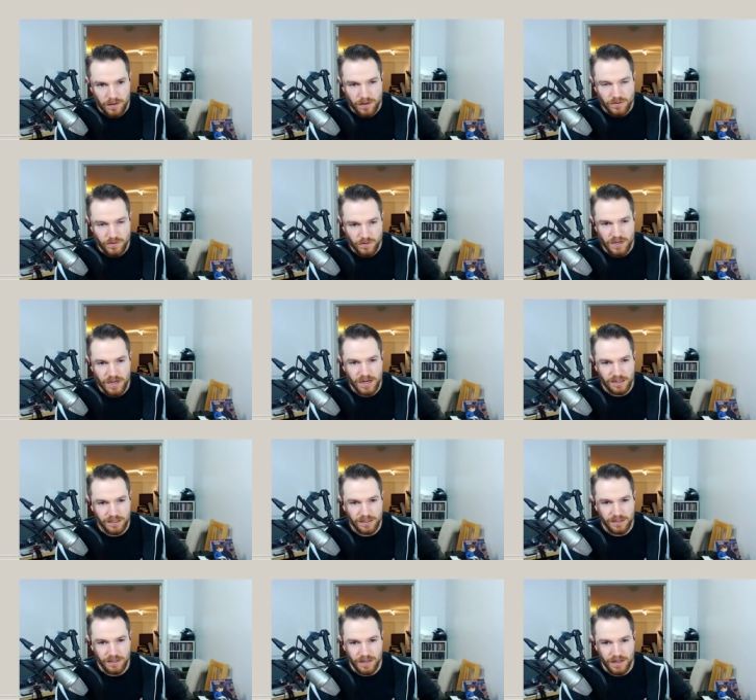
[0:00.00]
So it's got a
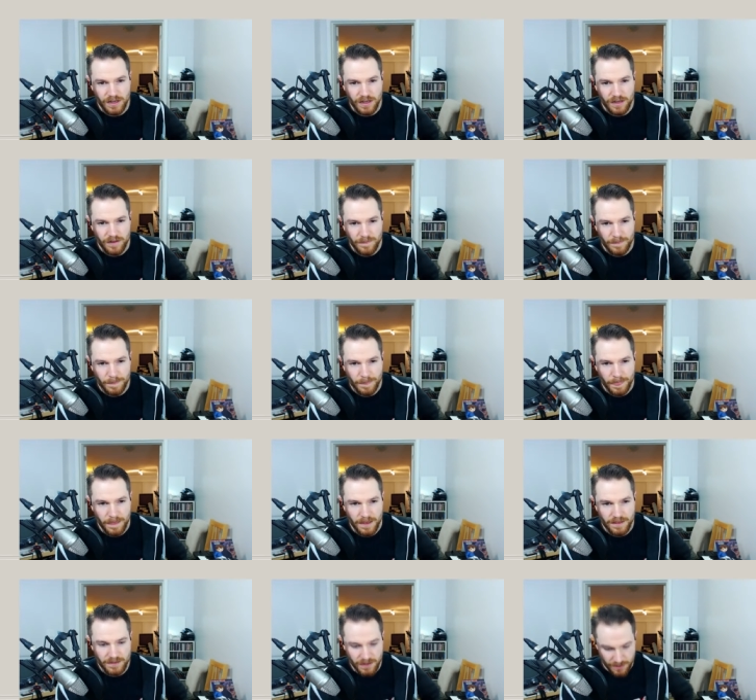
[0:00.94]
little uh,
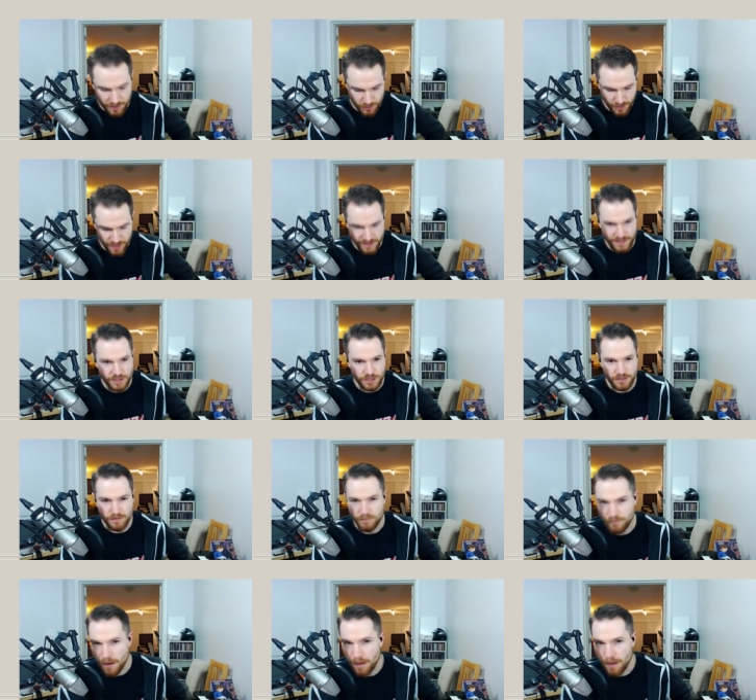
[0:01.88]
it's got a transition.